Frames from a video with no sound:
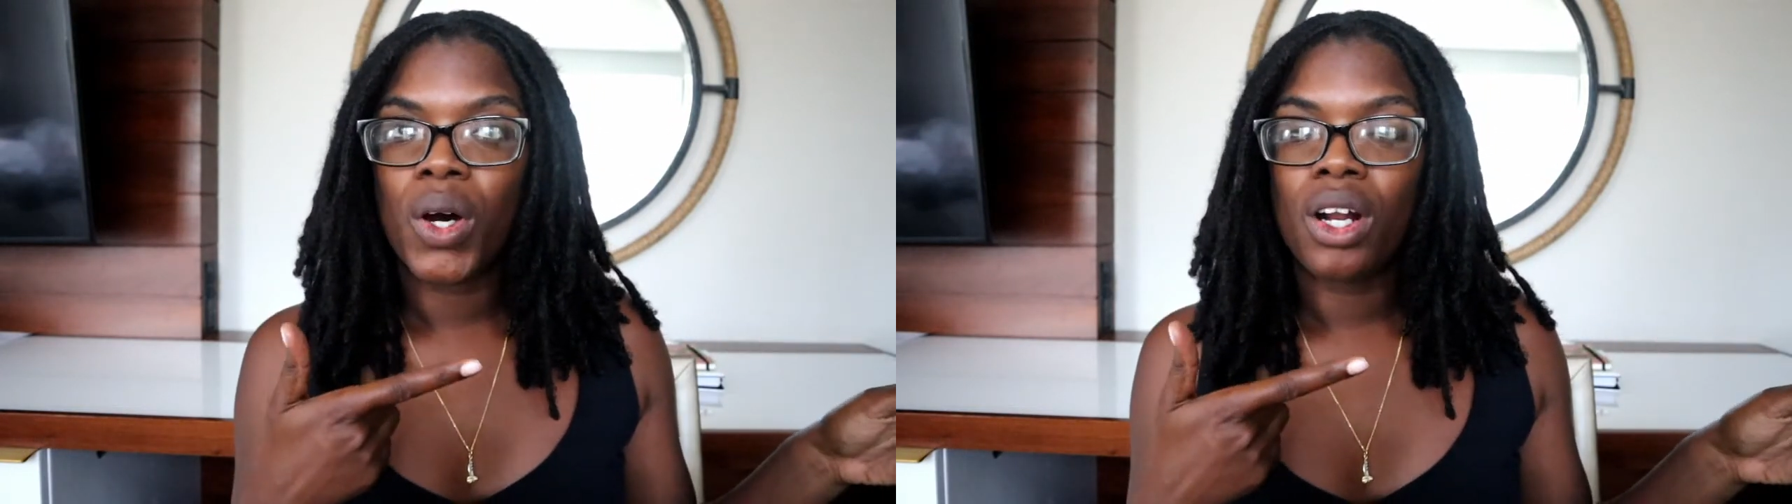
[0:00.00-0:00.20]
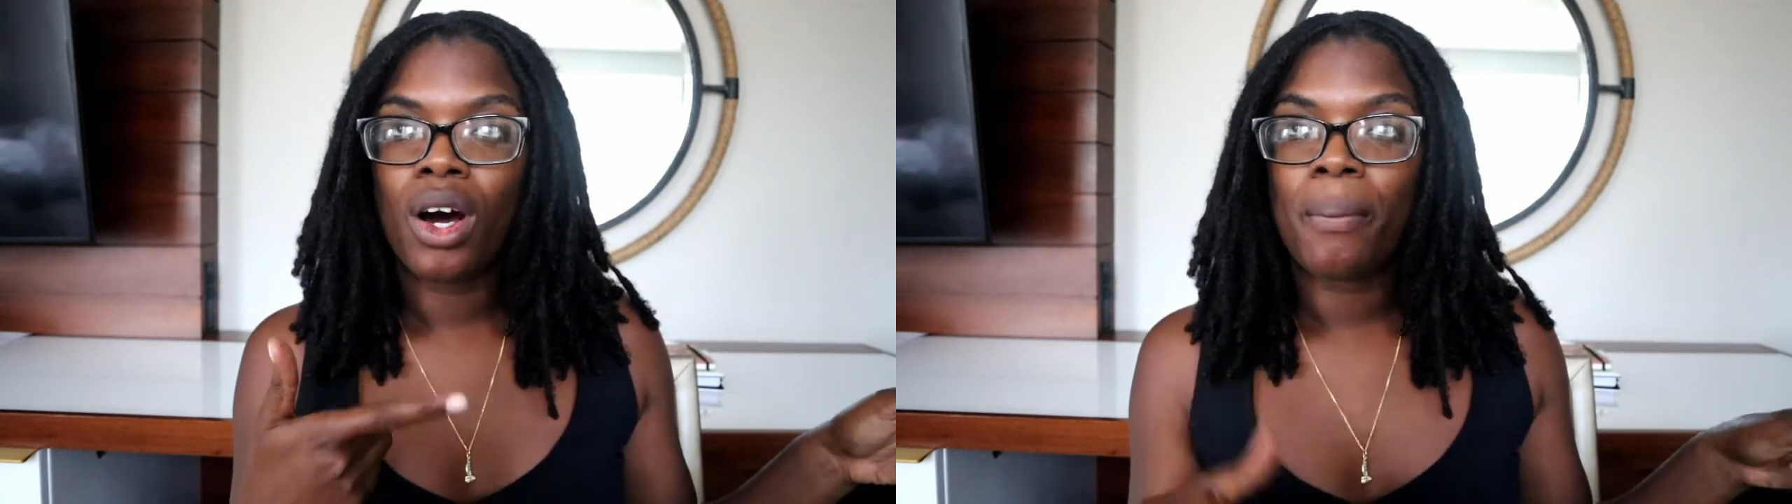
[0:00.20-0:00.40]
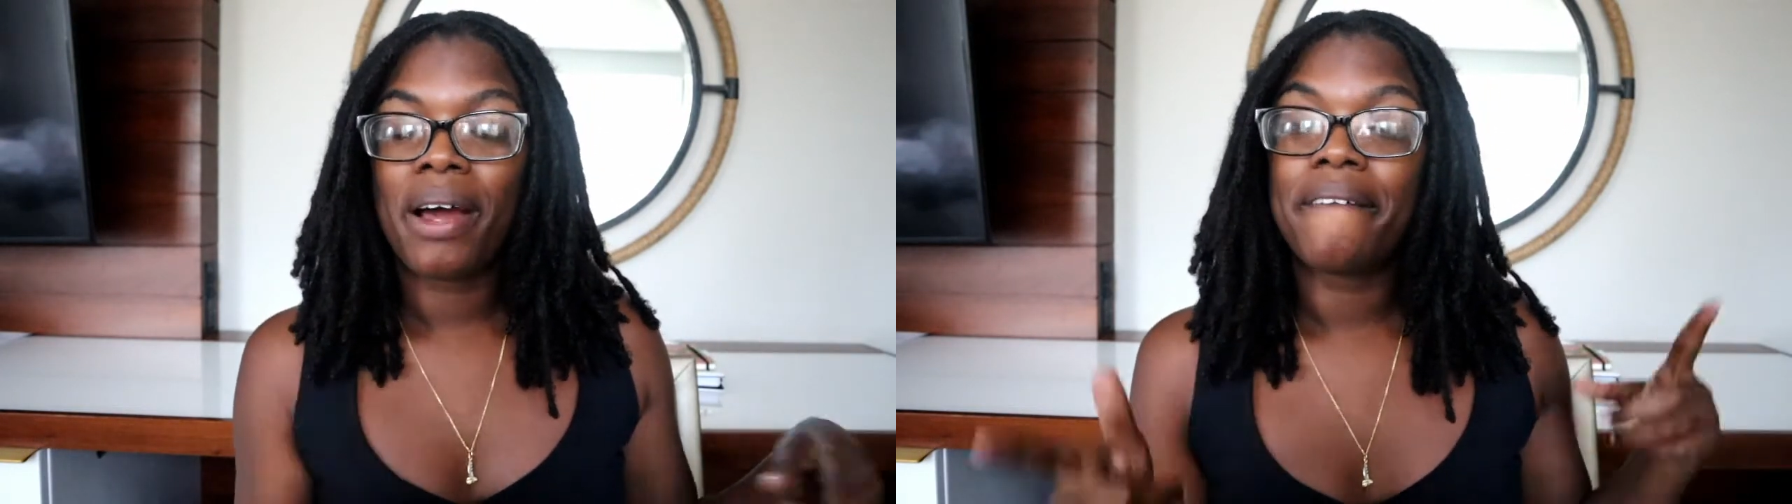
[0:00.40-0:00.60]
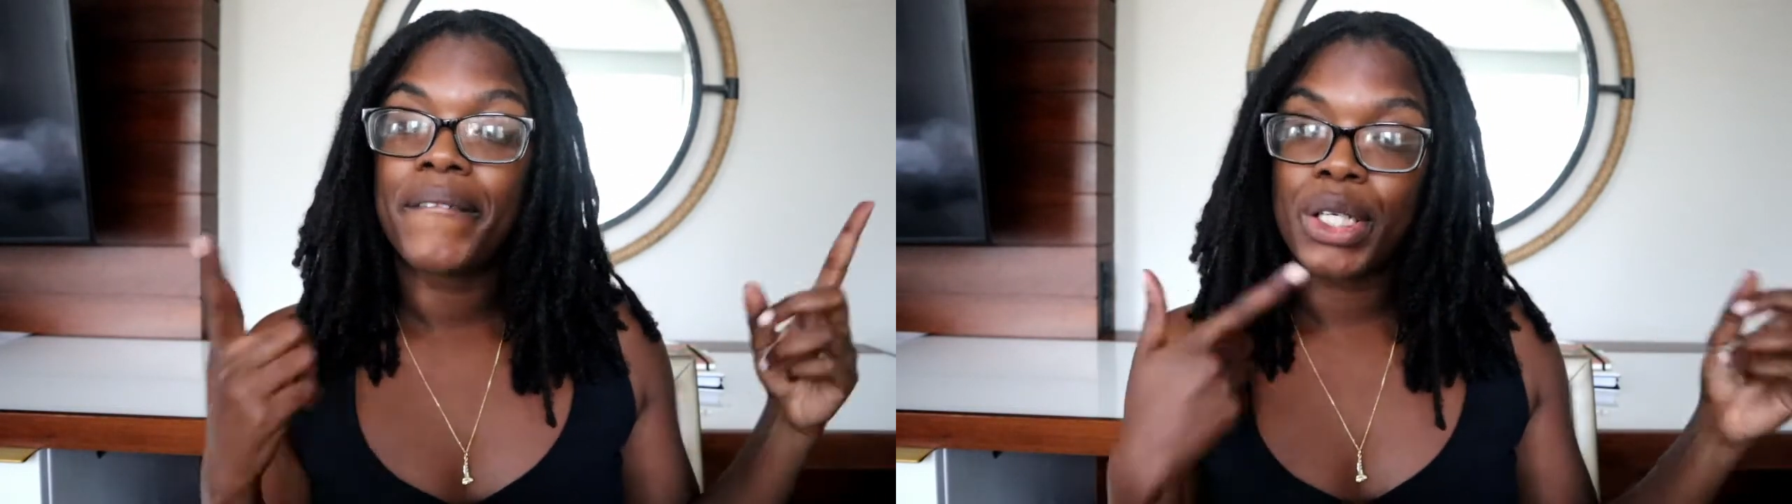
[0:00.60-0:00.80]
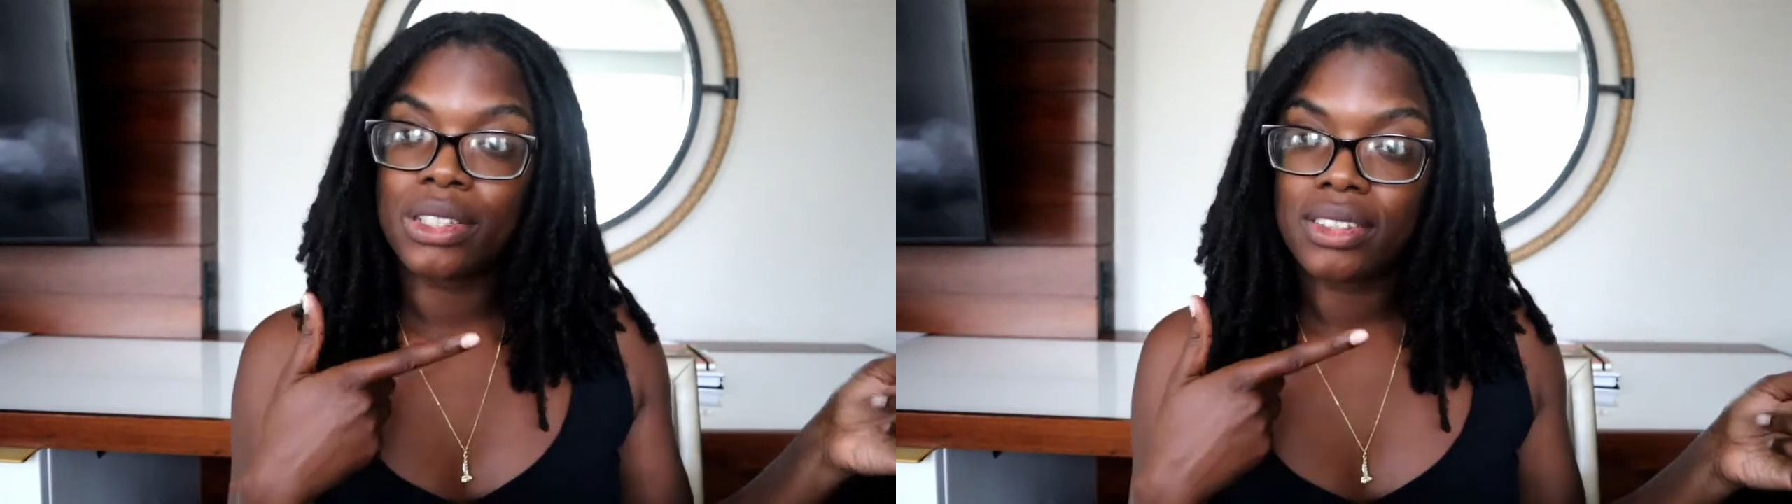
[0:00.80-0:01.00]
on my
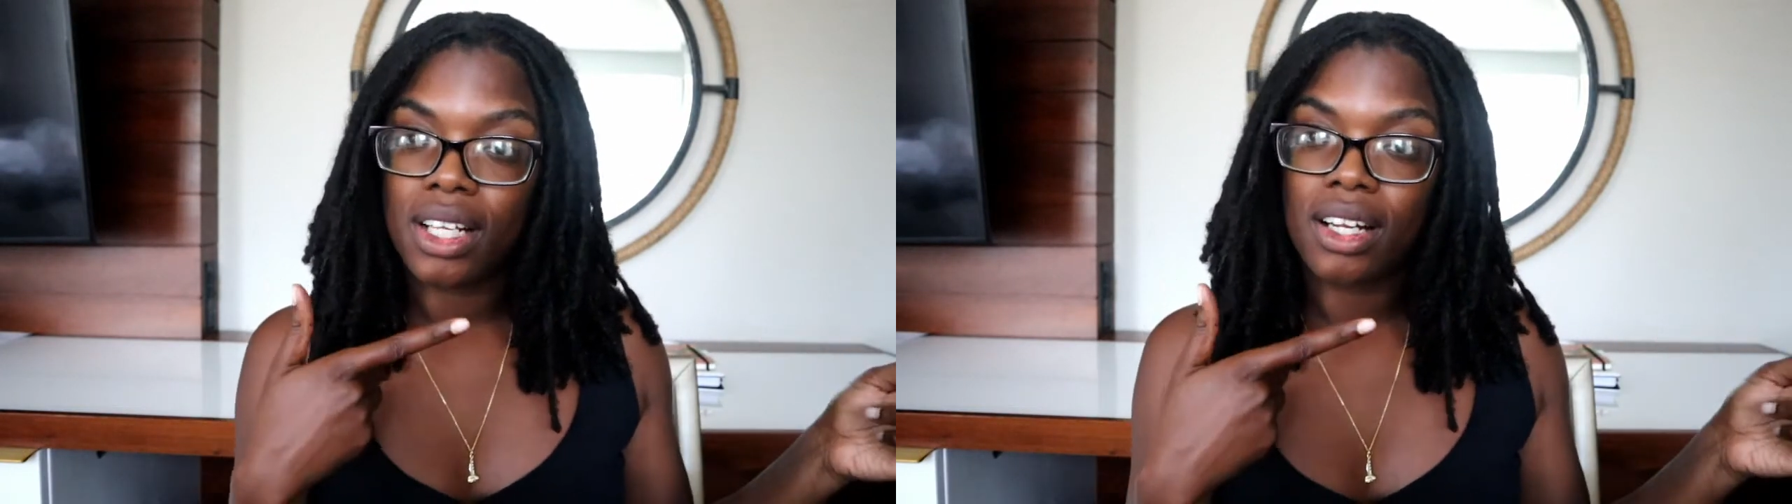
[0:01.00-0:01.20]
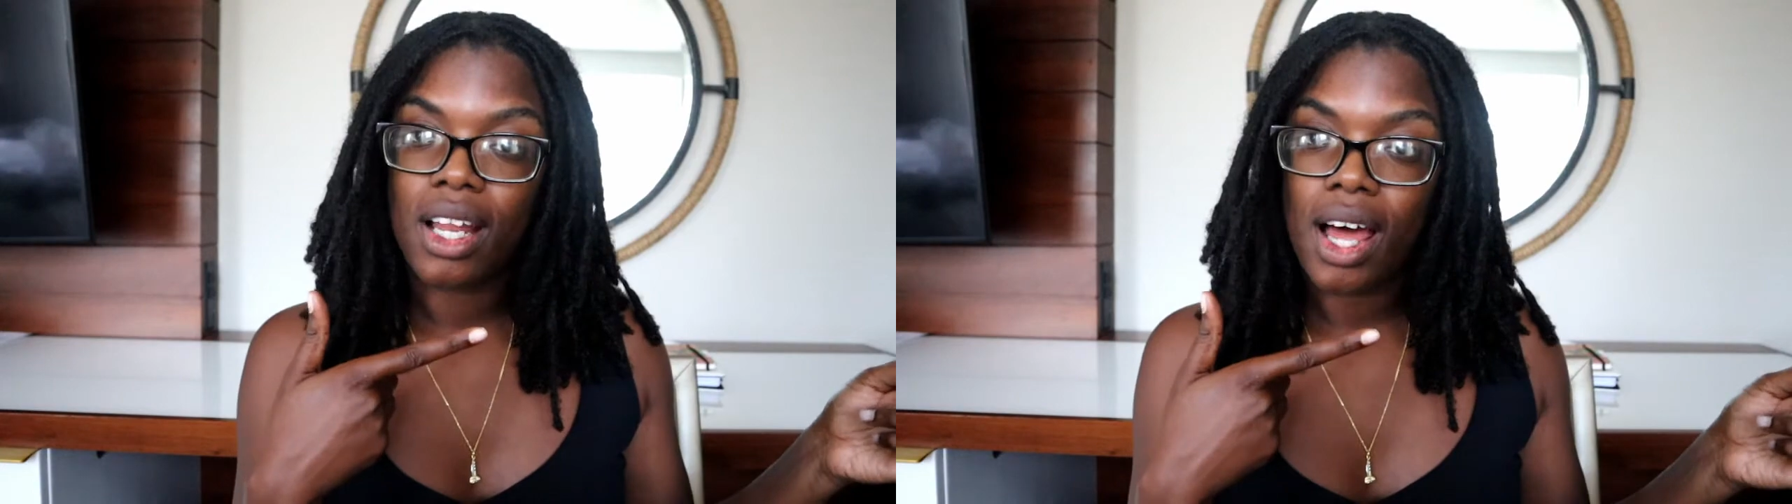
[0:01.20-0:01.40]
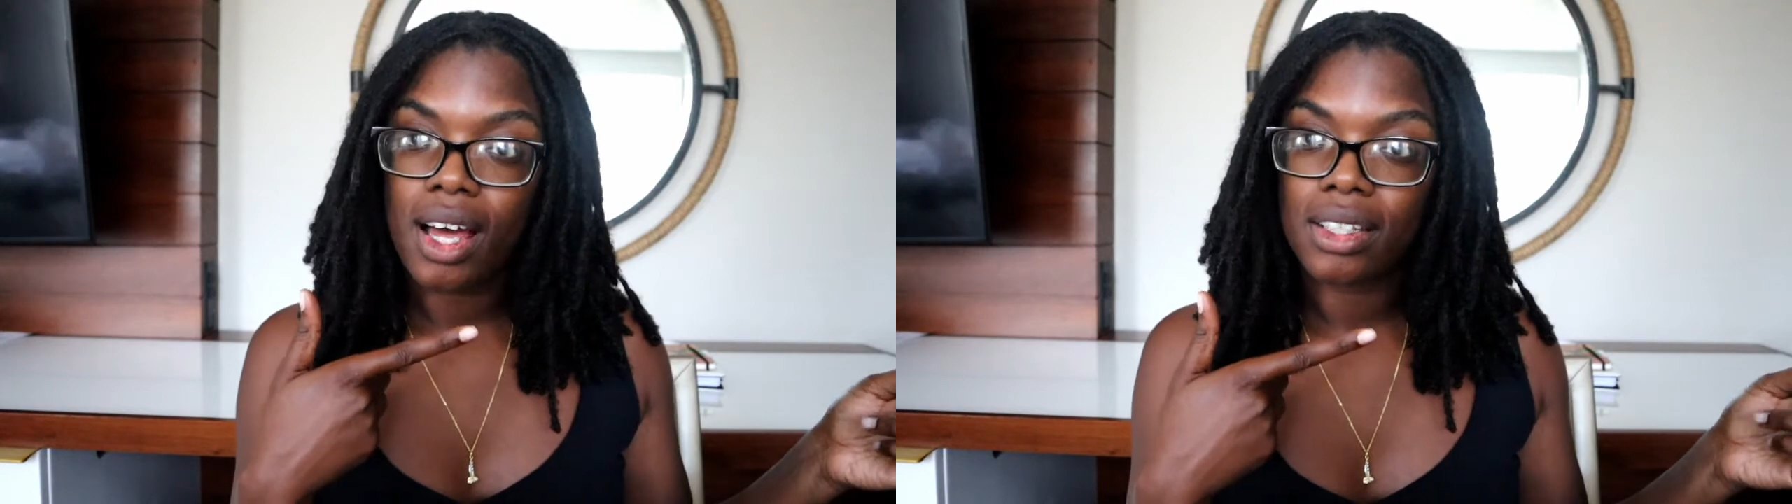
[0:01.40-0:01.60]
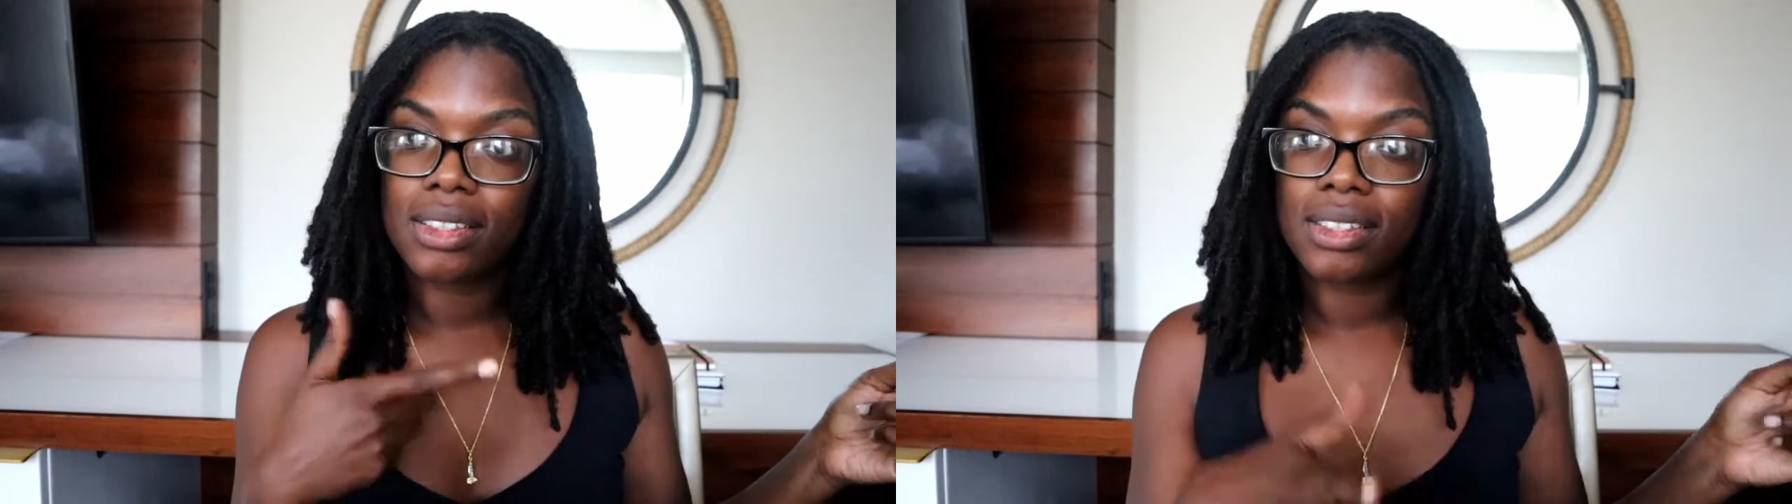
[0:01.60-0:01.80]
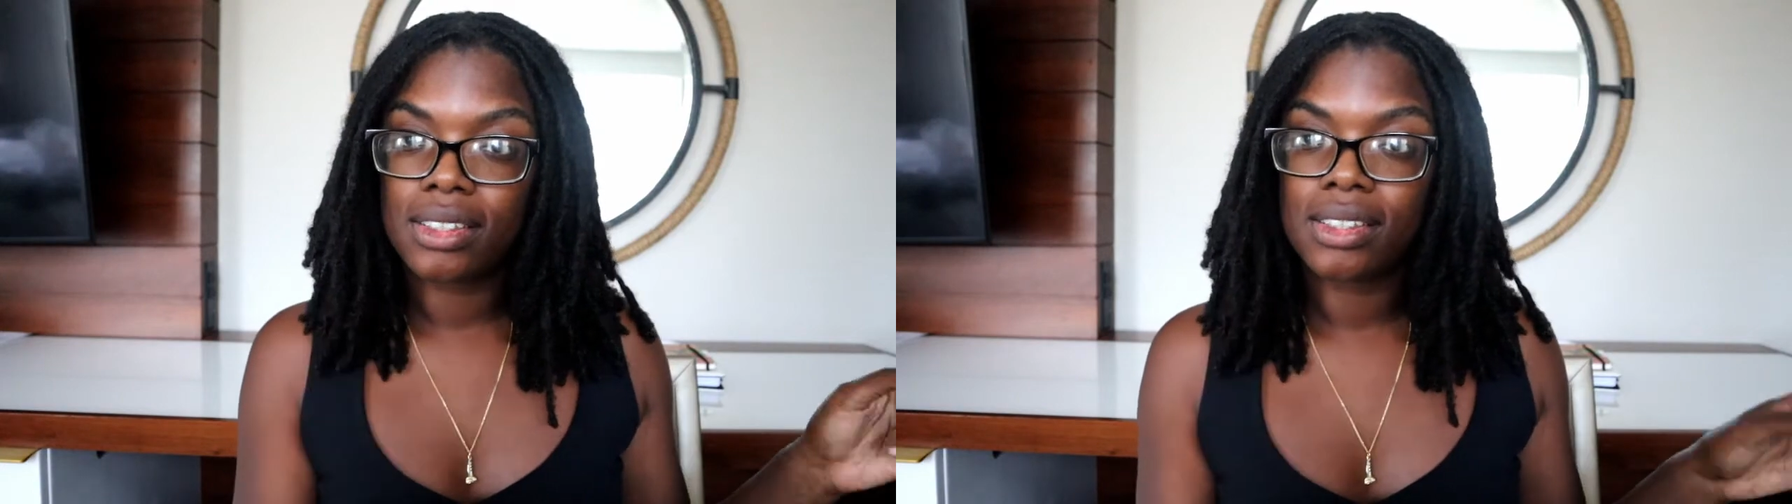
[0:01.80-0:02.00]
first set of
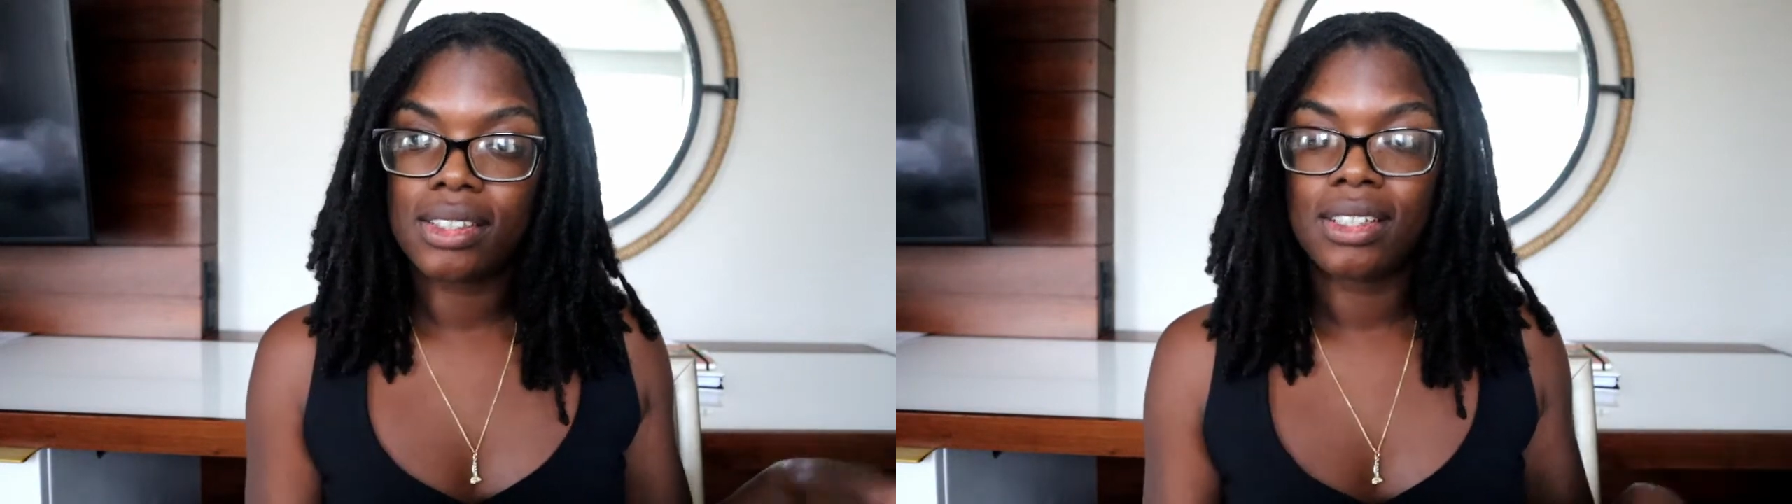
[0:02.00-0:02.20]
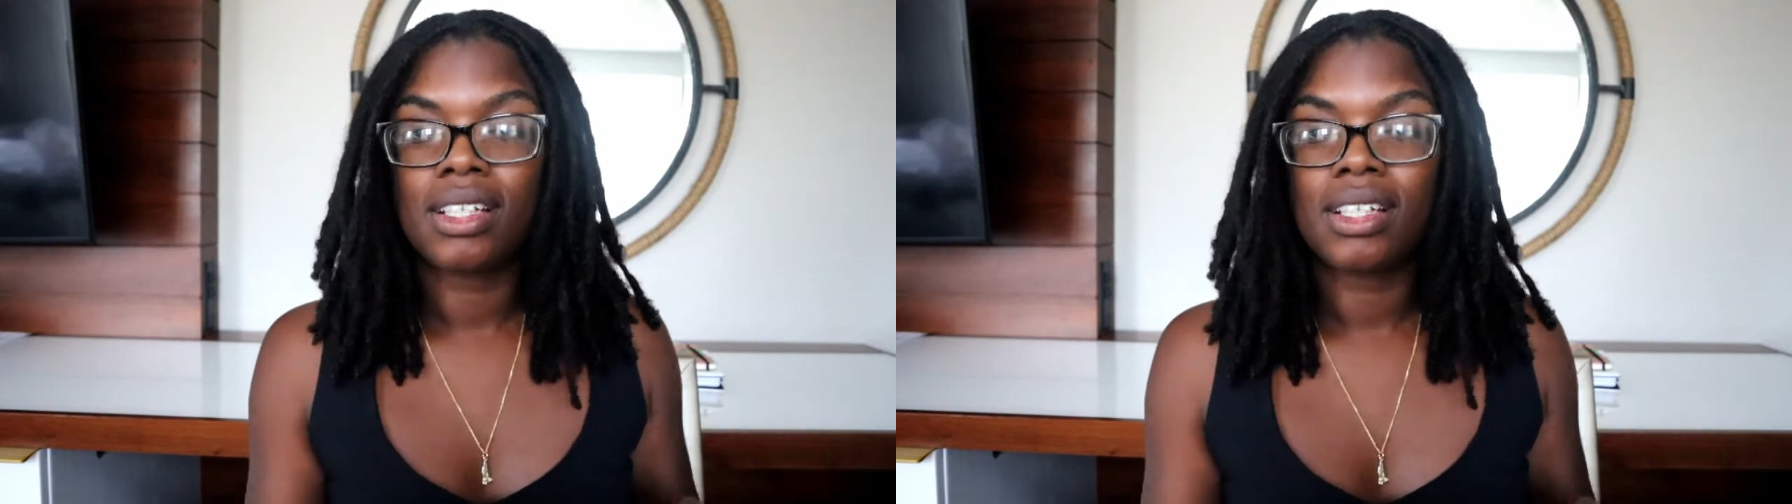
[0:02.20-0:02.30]
locks